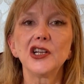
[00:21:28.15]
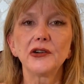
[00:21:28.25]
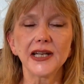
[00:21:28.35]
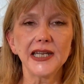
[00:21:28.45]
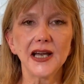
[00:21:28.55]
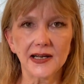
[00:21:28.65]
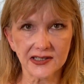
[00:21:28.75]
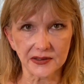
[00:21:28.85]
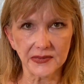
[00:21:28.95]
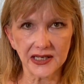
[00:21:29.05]

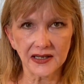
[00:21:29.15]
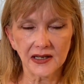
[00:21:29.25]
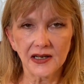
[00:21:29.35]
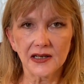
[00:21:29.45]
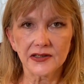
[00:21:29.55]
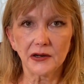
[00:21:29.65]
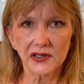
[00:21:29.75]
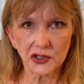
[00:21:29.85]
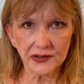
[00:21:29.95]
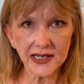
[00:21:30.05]
tracheostomy. So with
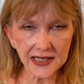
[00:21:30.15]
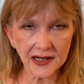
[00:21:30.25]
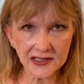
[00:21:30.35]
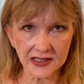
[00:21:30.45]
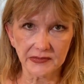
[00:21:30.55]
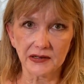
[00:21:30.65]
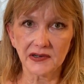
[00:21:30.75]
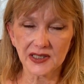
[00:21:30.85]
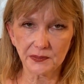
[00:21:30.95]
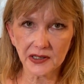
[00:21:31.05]
the tracheostomy,
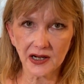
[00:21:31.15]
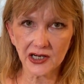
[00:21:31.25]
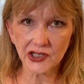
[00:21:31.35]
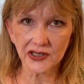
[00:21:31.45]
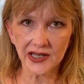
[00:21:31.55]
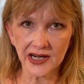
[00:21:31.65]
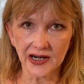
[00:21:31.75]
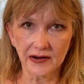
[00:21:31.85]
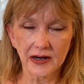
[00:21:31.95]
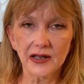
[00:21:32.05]
what's the precaution
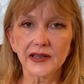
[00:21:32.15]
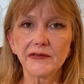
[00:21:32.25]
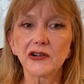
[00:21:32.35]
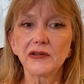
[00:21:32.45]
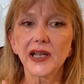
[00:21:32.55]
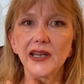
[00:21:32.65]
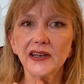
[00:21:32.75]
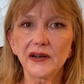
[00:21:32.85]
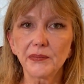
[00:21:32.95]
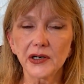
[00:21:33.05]
there? They've
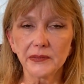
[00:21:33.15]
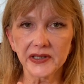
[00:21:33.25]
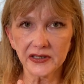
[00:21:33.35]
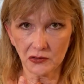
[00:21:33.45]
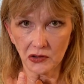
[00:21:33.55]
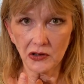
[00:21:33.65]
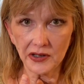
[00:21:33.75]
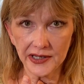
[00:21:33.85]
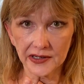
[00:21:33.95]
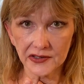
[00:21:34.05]
created a permanent hole
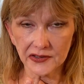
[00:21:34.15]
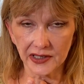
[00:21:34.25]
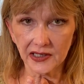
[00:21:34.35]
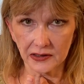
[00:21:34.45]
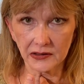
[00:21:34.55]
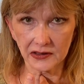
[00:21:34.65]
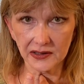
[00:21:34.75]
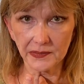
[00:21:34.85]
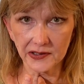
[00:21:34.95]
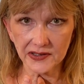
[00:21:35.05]
here so they can hook
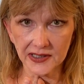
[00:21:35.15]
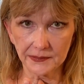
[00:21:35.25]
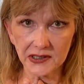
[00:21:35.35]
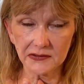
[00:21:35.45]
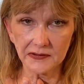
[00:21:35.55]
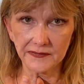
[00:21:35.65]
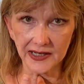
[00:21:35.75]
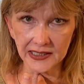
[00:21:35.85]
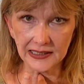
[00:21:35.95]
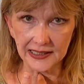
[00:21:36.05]
the person up to a
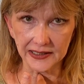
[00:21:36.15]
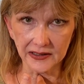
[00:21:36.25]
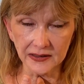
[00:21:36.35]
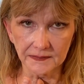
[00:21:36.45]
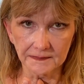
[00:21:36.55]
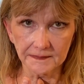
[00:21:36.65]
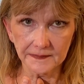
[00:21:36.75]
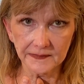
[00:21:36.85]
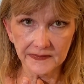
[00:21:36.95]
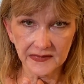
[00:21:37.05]
ventilator,
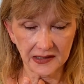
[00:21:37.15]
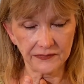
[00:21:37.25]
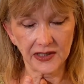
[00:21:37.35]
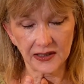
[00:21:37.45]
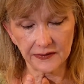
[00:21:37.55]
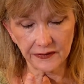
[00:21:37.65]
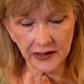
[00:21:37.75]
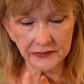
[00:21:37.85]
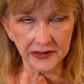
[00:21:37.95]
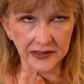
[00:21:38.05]
if they can
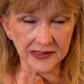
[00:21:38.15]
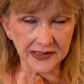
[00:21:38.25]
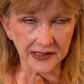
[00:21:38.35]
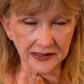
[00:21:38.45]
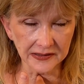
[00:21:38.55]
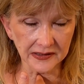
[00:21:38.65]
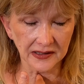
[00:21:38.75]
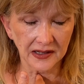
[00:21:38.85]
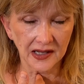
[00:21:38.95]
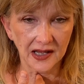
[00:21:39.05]
find one these days.
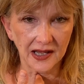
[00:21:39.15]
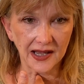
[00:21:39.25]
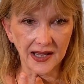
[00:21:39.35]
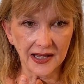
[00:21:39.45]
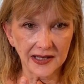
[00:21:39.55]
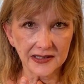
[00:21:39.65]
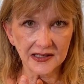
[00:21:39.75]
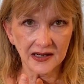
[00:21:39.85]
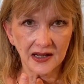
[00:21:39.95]
And